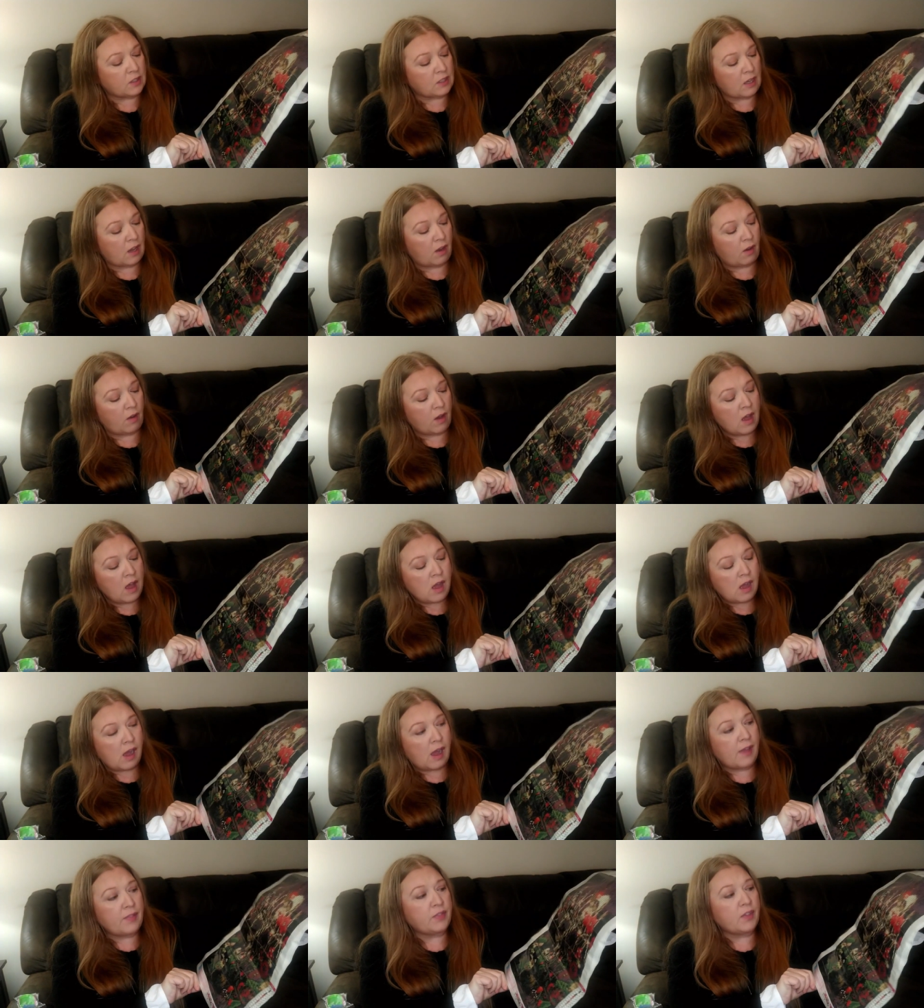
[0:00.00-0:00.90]
So
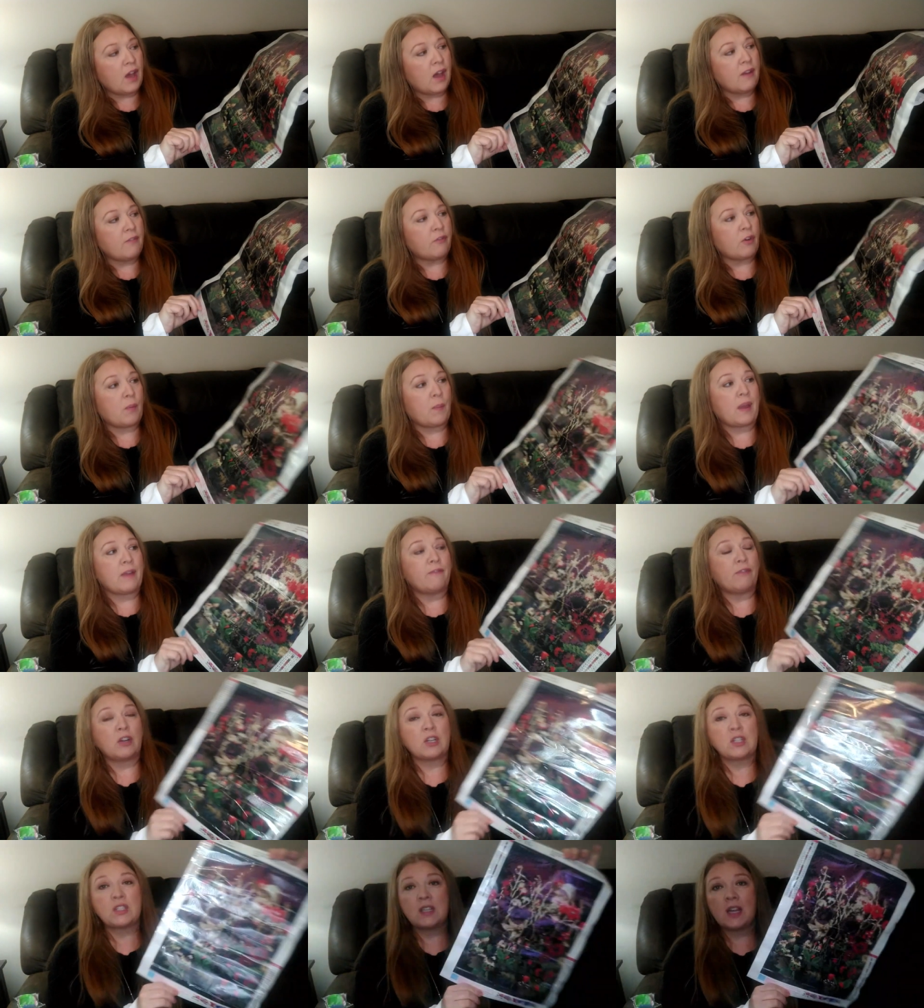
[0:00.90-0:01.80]
I thought for my
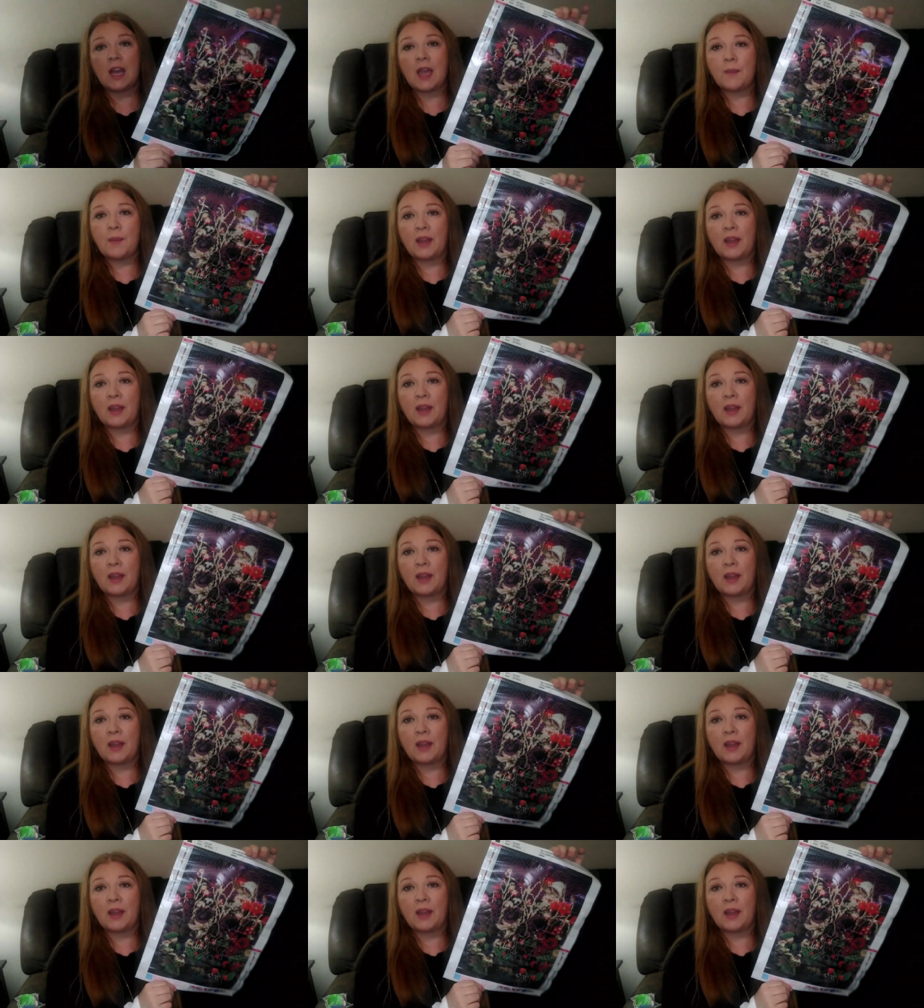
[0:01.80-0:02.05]
first time,